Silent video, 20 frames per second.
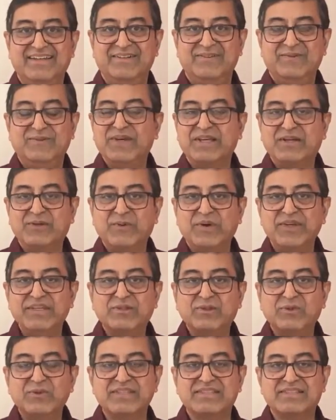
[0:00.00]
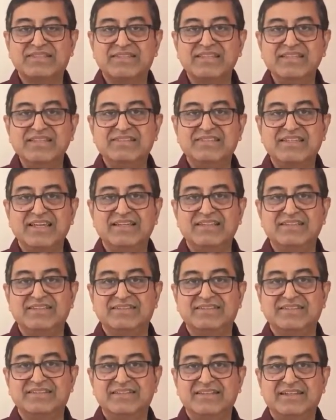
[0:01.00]
We are going through a sea
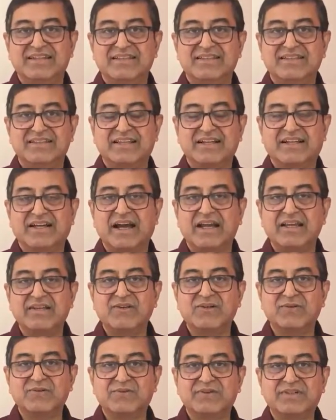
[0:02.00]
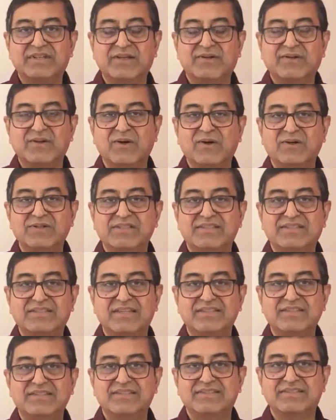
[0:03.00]
change, the kind of technology
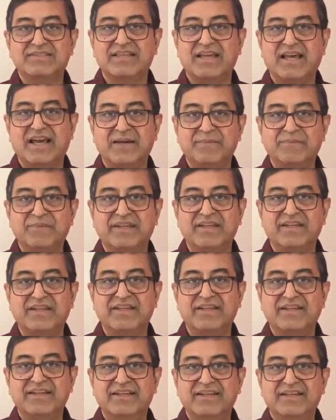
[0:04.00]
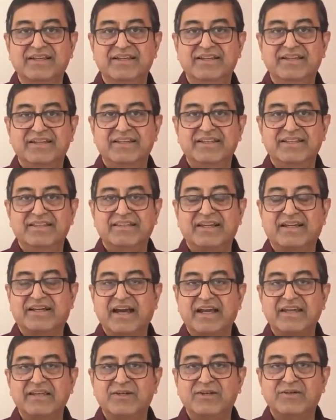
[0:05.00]
changes happening, the
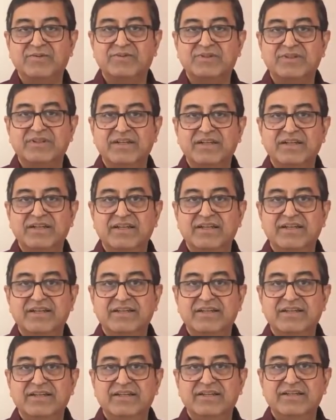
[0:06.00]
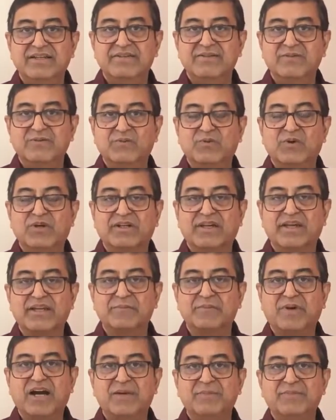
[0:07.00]
kind of work
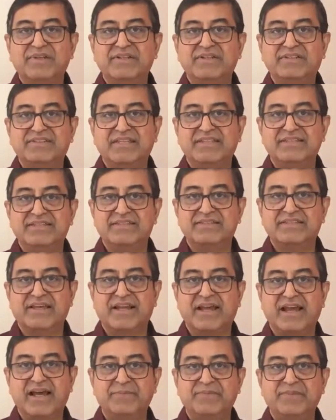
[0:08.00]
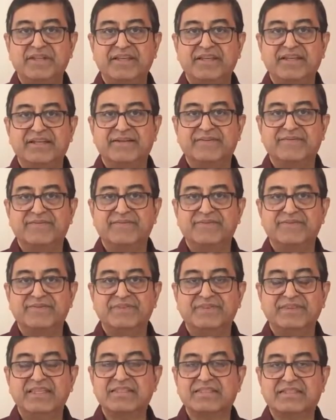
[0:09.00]
environment changes are happening.
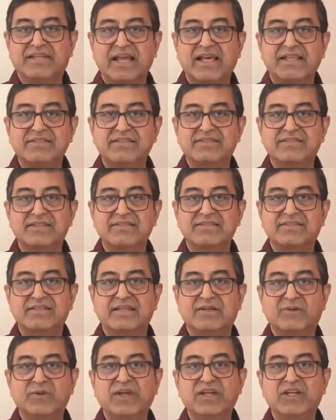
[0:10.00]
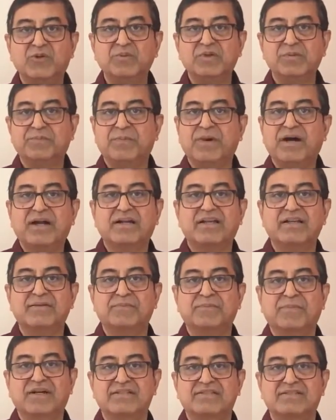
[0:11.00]
These transitions are going to be part
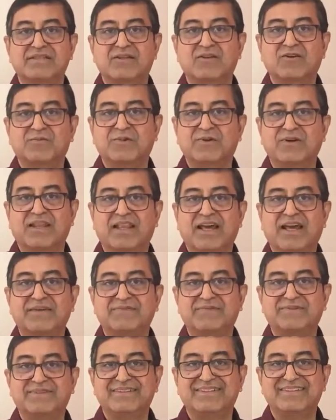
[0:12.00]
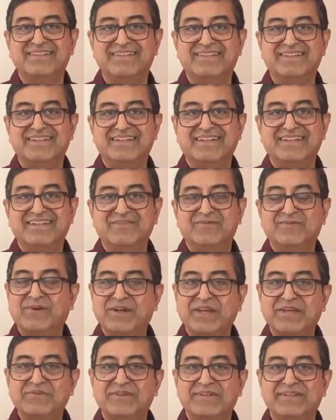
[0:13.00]
and parcel of our life
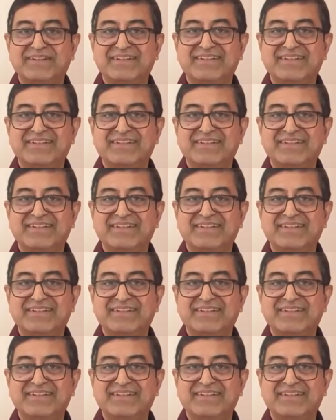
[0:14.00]
forever.